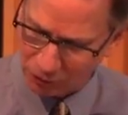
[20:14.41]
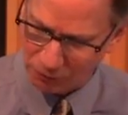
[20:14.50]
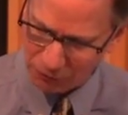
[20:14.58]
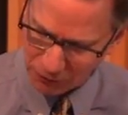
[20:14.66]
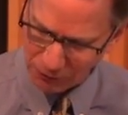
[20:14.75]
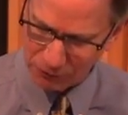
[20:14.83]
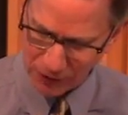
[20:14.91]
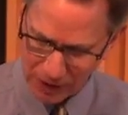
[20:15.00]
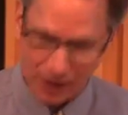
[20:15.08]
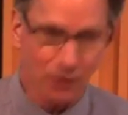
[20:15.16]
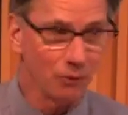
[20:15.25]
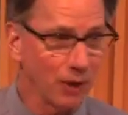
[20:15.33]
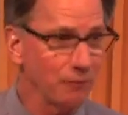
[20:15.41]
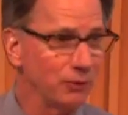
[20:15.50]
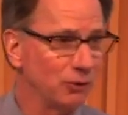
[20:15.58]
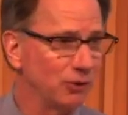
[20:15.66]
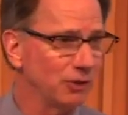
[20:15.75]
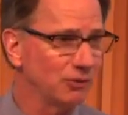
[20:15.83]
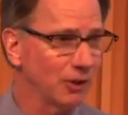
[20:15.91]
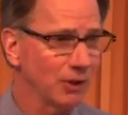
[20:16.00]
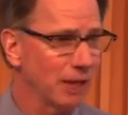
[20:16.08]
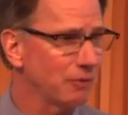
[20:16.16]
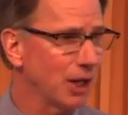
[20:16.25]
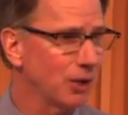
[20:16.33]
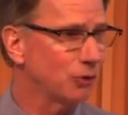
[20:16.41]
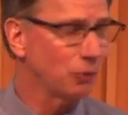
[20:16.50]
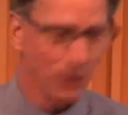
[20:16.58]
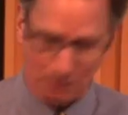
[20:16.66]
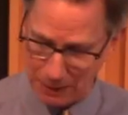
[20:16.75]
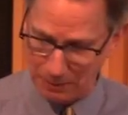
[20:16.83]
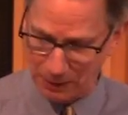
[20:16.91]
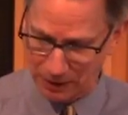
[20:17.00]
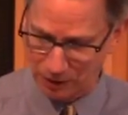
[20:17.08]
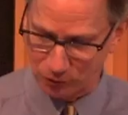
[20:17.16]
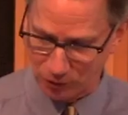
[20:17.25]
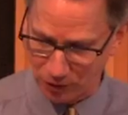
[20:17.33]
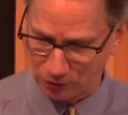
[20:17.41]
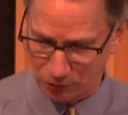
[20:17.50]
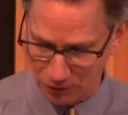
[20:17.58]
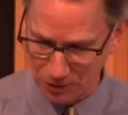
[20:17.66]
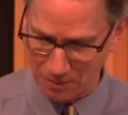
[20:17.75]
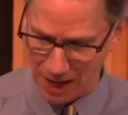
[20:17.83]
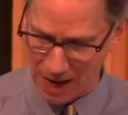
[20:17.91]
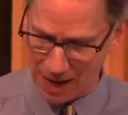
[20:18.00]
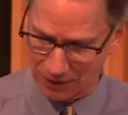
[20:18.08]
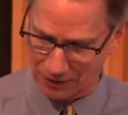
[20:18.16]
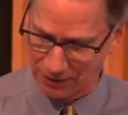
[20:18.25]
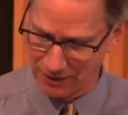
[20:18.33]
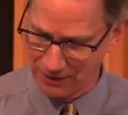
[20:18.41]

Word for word: to 1,500 refugees. They only have 120 people in the church. Do the math.